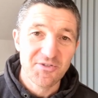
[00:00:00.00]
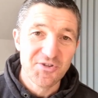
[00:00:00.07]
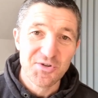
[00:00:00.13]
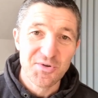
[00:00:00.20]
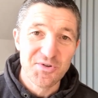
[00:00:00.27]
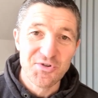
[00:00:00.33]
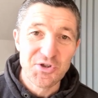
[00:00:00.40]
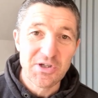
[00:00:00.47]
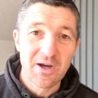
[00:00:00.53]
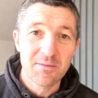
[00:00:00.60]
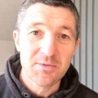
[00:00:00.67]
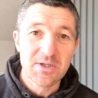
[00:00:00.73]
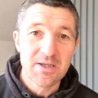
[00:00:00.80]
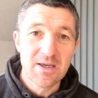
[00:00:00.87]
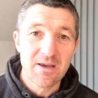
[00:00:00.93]
two or three
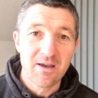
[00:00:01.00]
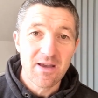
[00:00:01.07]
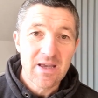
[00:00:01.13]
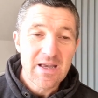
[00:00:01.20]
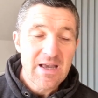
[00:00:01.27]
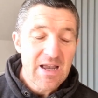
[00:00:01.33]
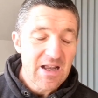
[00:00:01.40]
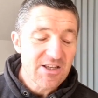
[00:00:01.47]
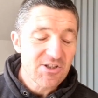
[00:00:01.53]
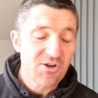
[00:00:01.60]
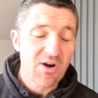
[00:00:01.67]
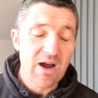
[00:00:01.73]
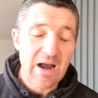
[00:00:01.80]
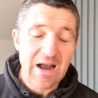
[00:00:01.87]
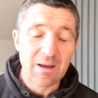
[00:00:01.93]
times a year, it's
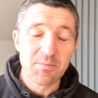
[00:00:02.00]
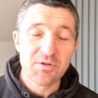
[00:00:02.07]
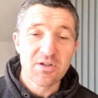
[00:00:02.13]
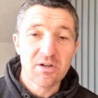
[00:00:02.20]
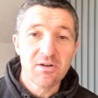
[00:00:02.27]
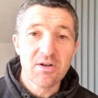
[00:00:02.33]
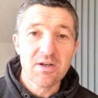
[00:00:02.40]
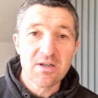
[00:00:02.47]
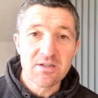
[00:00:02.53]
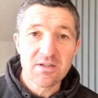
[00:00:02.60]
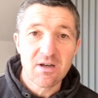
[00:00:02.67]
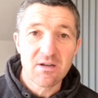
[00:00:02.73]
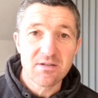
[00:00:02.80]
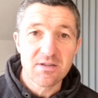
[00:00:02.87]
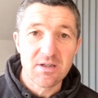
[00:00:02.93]
not absolutely
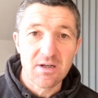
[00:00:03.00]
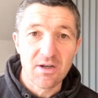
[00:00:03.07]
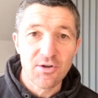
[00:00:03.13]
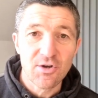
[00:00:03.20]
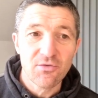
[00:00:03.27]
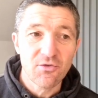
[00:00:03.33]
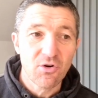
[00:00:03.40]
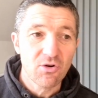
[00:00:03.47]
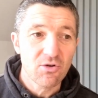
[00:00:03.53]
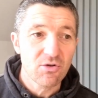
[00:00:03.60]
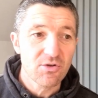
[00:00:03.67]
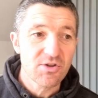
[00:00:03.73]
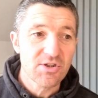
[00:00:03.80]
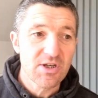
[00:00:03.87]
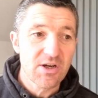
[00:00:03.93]
disgusting, and you've not
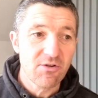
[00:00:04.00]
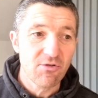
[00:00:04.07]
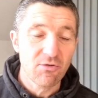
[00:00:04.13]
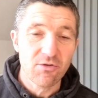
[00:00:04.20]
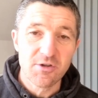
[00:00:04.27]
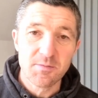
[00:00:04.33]
got cereal